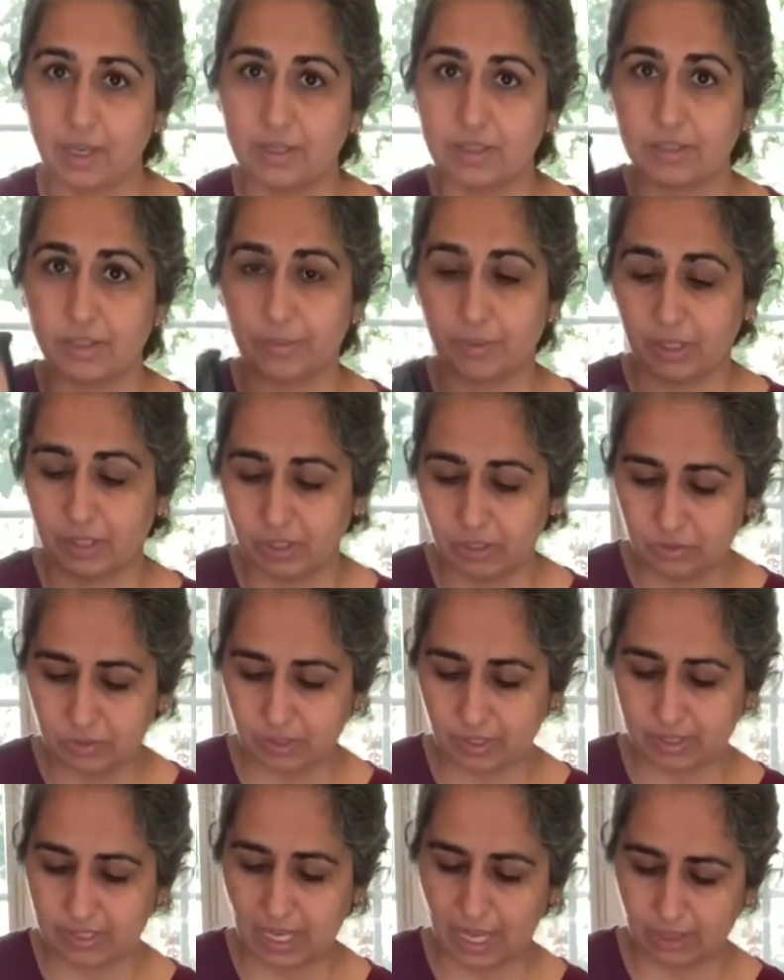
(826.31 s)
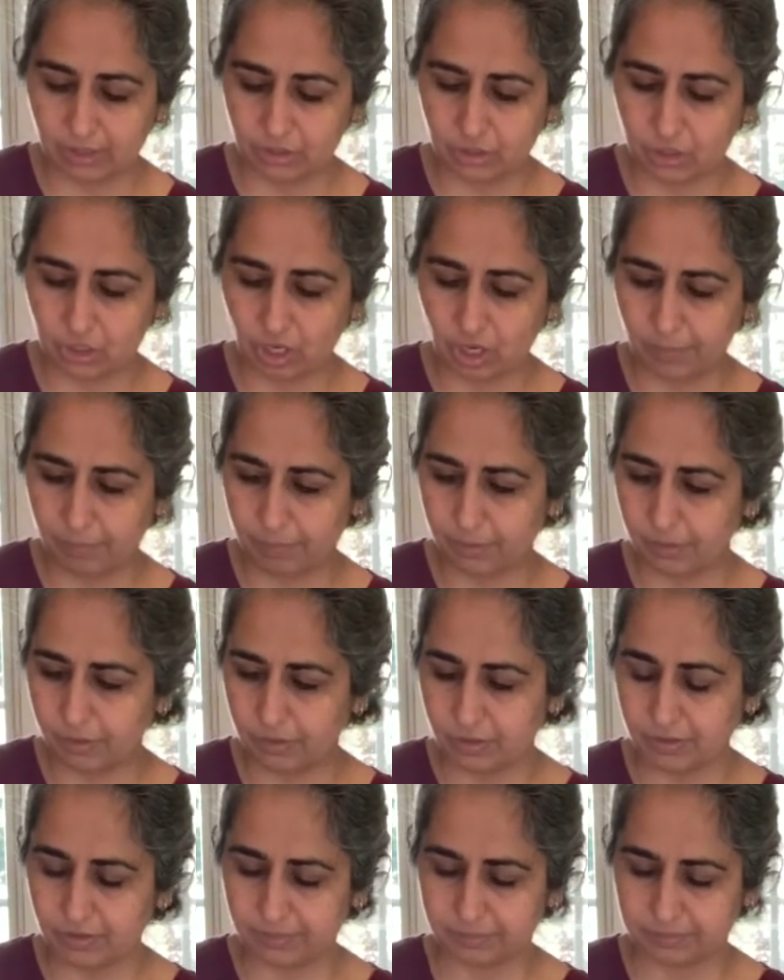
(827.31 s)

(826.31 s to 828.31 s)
So I'm gonna use the salad choppers.